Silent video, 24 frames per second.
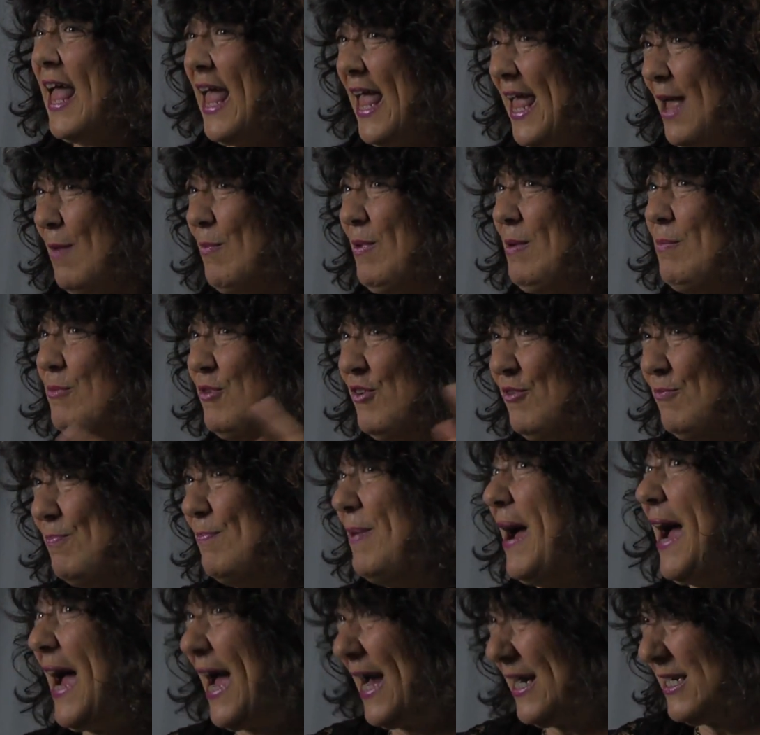and we
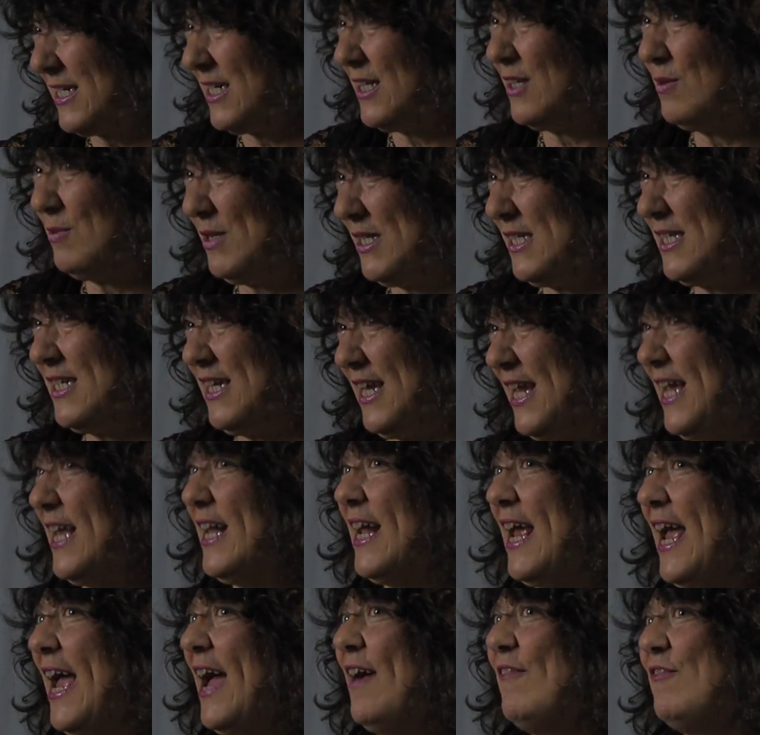moved back to
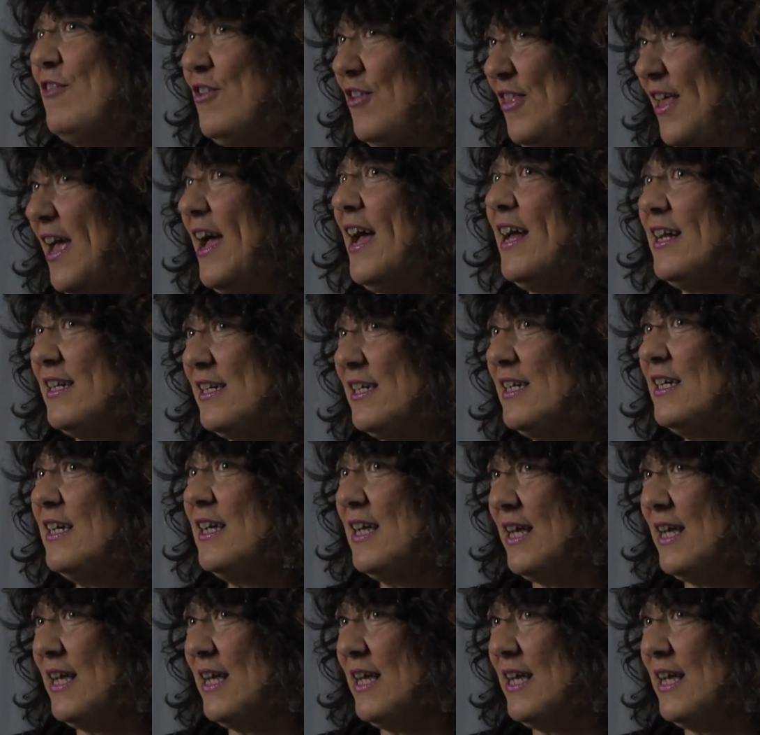Louisiana after that